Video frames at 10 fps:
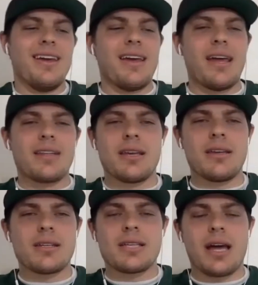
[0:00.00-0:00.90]
and so
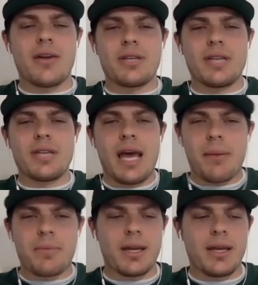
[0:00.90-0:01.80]
you just got to
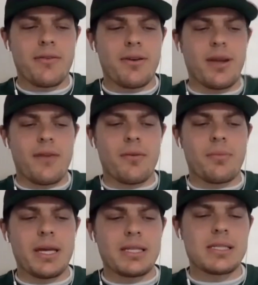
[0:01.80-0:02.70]
adapt. Like every every
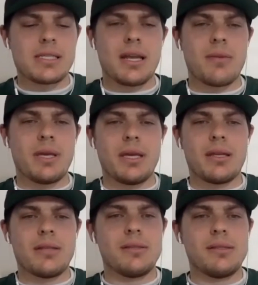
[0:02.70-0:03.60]
place is going to
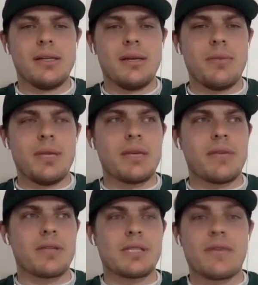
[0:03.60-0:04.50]
be be
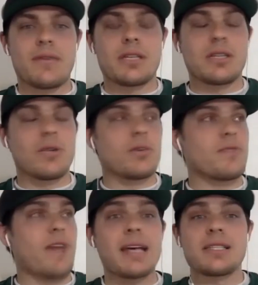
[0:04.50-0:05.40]
different. San Francisco
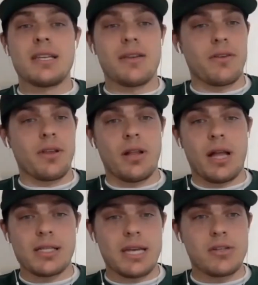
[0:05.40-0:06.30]
is vastly different than
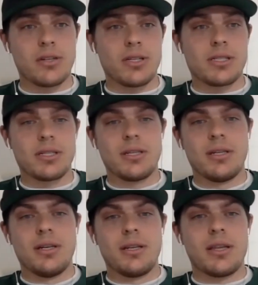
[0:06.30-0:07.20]
Los Angeles.
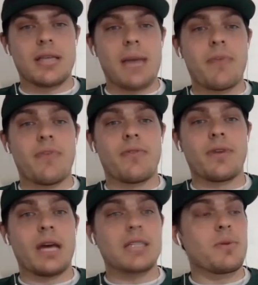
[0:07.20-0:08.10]
The type of
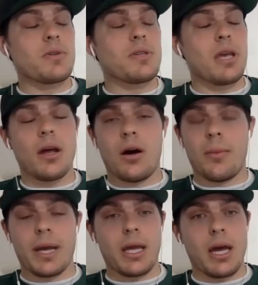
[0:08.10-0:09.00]
customers you get, oh
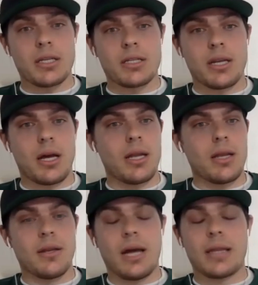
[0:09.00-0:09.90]
my gosh, not
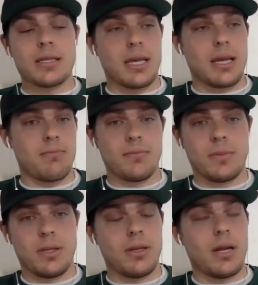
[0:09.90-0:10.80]
not the same,
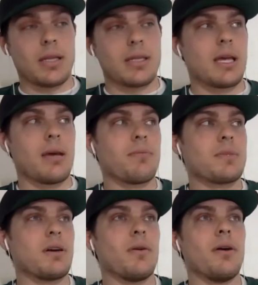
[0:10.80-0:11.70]
not the same. So,